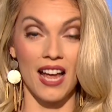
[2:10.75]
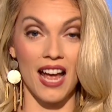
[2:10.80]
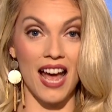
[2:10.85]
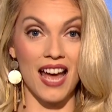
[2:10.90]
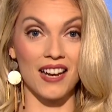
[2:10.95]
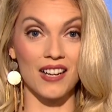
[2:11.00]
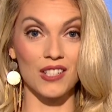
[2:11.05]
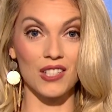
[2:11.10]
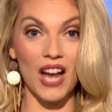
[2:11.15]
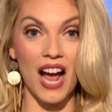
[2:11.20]

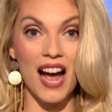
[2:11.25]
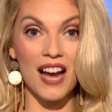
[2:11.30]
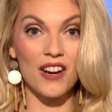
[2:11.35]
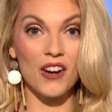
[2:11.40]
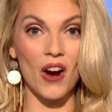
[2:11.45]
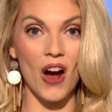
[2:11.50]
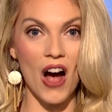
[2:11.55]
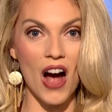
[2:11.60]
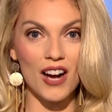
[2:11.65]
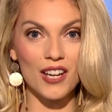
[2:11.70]
an
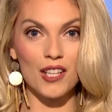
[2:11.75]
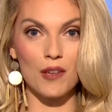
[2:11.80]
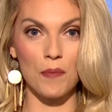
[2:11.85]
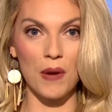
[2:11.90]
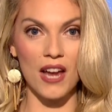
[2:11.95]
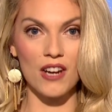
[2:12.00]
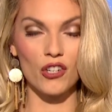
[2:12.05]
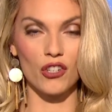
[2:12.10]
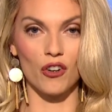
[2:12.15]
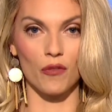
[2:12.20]
entire
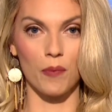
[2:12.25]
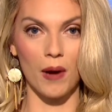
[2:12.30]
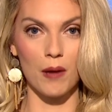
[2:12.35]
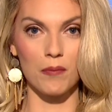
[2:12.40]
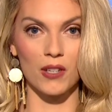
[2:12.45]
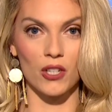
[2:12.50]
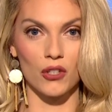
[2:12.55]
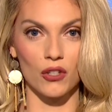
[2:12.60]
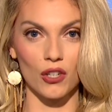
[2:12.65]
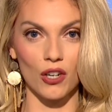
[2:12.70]
occupation of
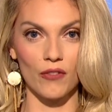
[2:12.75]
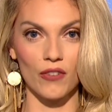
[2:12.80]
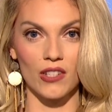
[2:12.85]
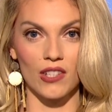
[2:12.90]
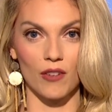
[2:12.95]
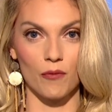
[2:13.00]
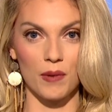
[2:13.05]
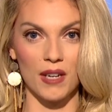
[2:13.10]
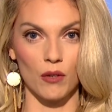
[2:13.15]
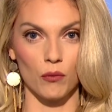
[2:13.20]
public servants
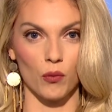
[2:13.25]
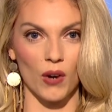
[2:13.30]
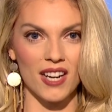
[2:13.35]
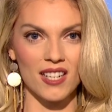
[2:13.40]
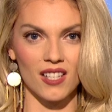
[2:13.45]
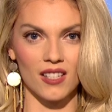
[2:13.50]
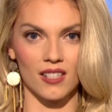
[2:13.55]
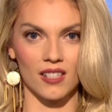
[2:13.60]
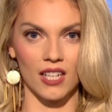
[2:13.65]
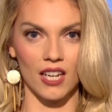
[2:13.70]
of being
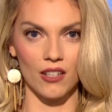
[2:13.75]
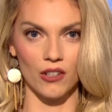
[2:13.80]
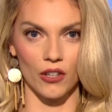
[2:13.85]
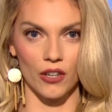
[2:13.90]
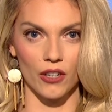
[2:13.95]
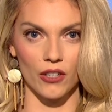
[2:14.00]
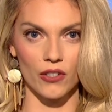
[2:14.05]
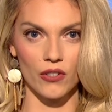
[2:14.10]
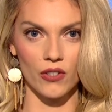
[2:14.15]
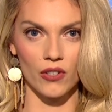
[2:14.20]
racist
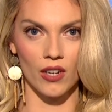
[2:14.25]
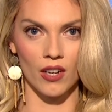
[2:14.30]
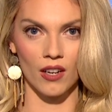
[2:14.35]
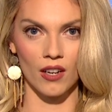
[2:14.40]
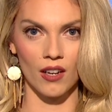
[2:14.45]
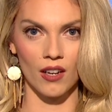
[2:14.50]
killers,